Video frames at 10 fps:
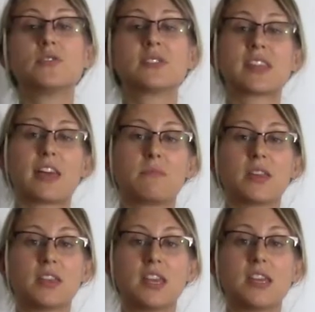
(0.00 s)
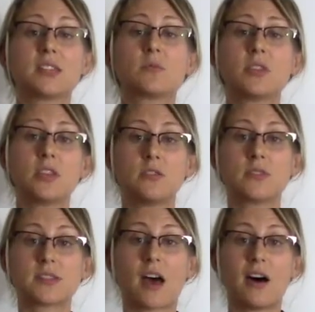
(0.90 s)
reduce liability is with the
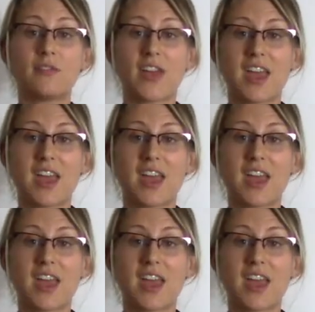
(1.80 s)
use of